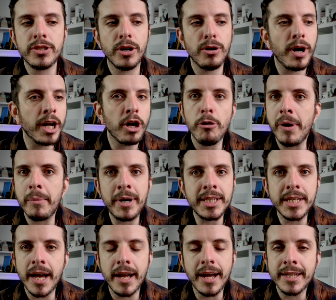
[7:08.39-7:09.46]
So I go about
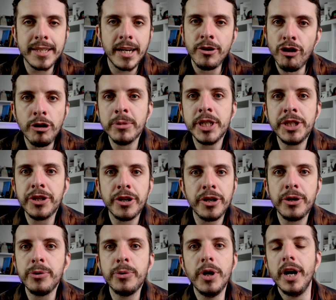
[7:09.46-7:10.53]
my day as I normally
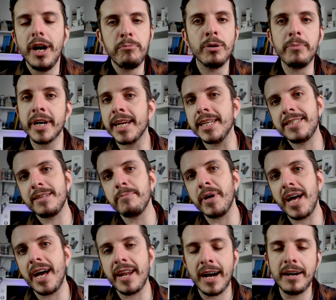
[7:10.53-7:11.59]
do, put my kids to
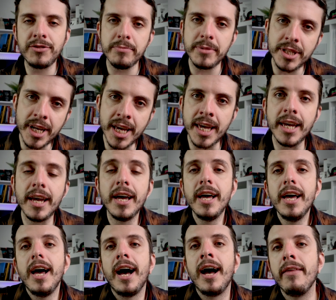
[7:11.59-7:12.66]
bed, I have something to eat,
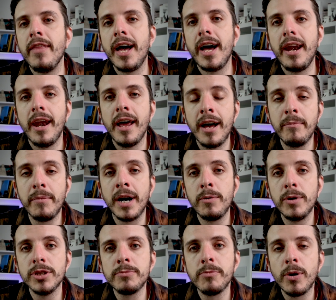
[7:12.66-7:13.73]
and then
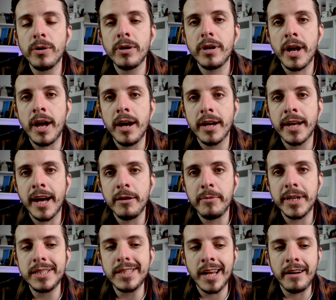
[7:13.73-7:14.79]
I will smoke
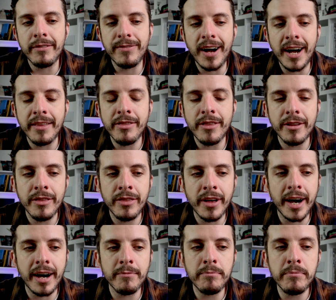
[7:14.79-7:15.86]
cannabis. And I find
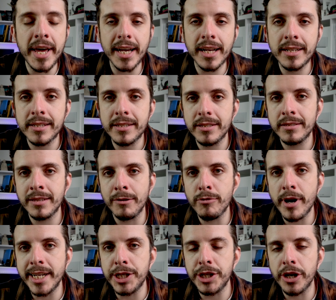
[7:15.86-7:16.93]
that mix,
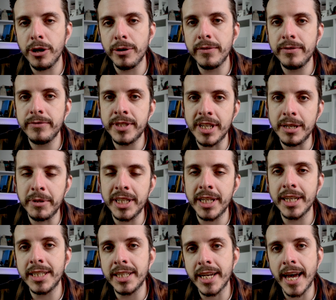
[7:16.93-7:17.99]
that ratio of
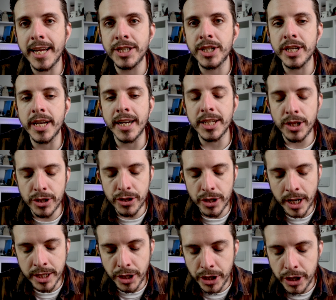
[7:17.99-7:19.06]
CBD and THC
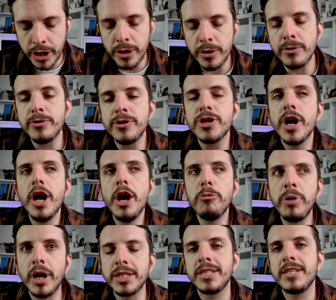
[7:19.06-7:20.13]
has a huge
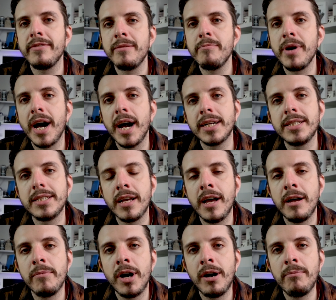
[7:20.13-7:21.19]
positive impact
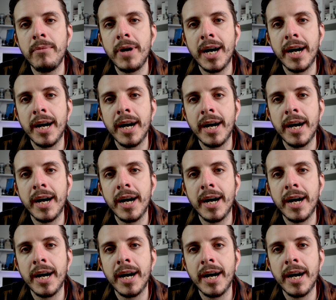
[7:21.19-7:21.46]
on